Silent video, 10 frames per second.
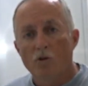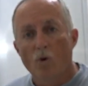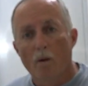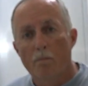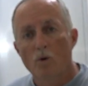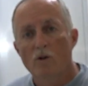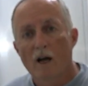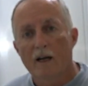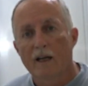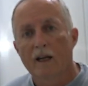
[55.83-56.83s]
our
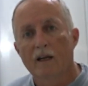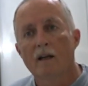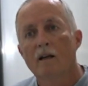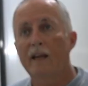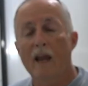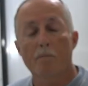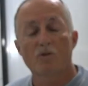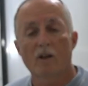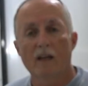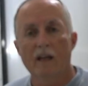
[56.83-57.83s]
boondocking
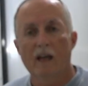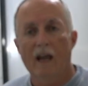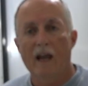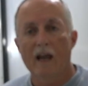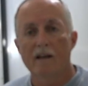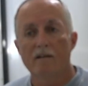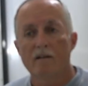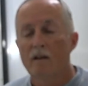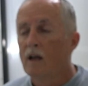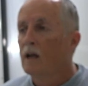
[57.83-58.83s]
campsite
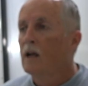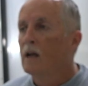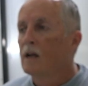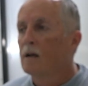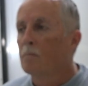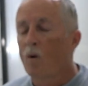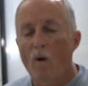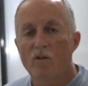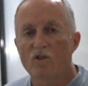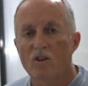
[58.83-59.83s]
and my
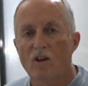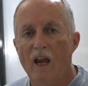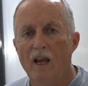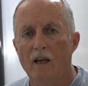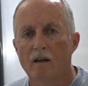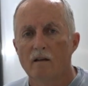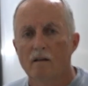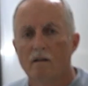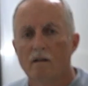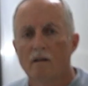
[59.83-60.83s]
wife says, hey,
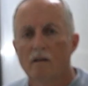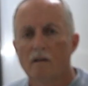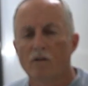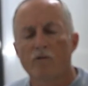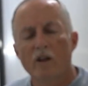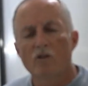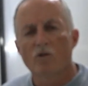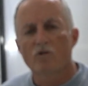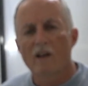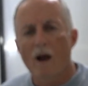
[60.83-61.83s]
the
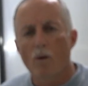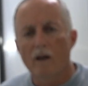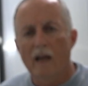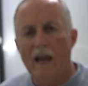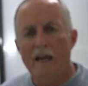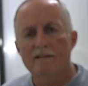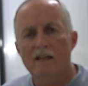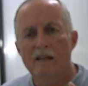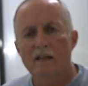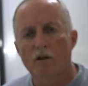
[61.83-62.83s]
freezer's now at
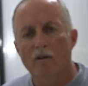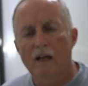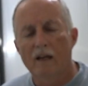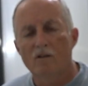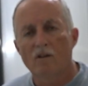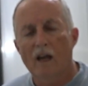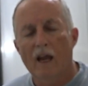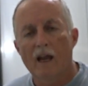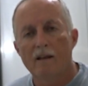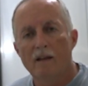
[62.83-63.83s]
18 degrees
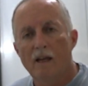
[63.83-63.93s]
and